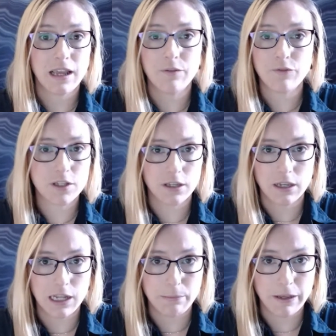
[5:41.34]
every
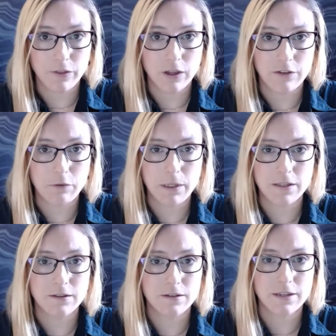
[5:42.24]
single email that had ever
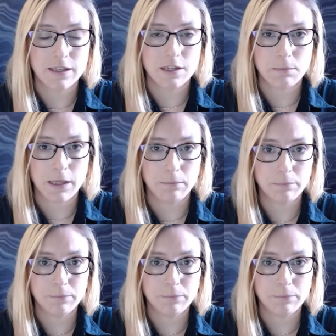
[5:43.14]
been sent to me.